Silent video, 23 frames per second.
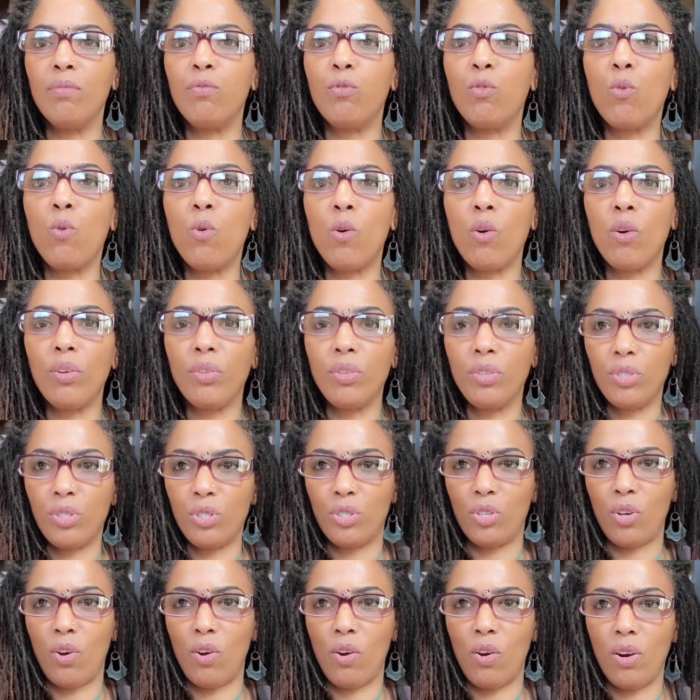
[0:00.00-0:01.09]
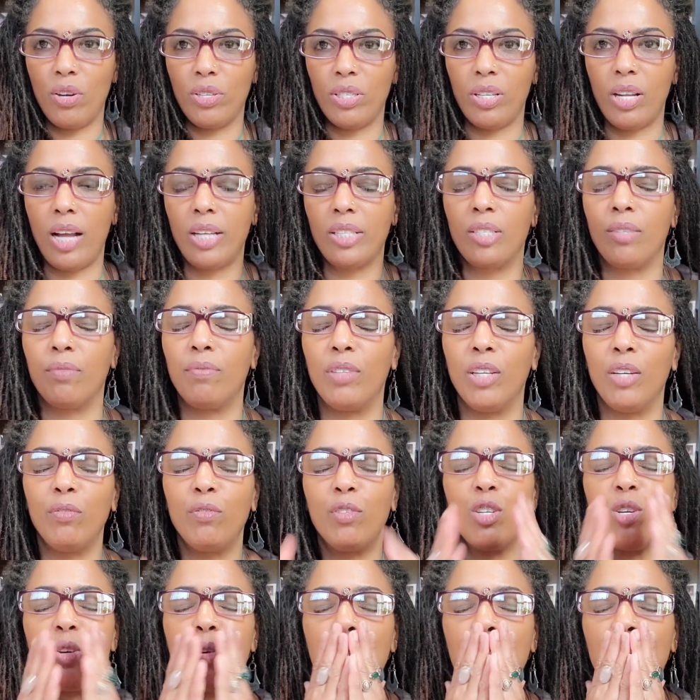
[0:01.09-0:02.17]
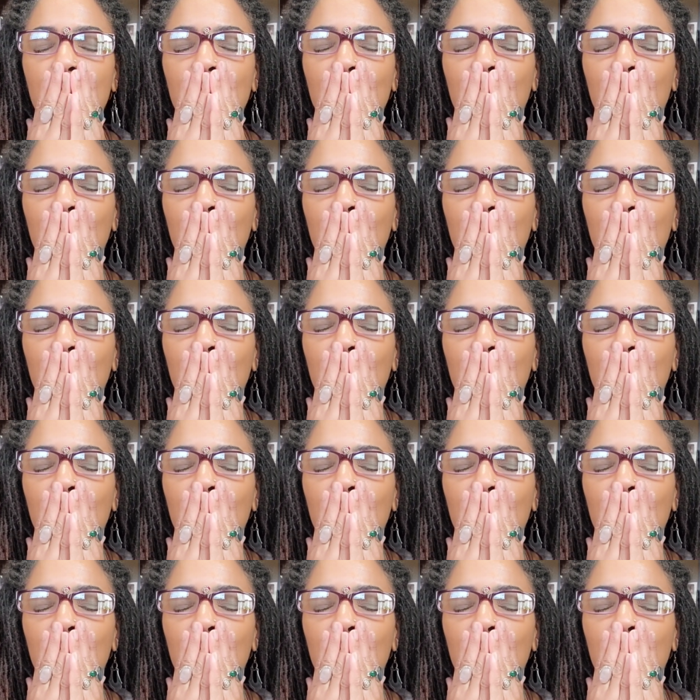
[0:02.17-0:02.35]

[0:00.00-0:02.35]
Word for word: for the stars. Lots of love to you,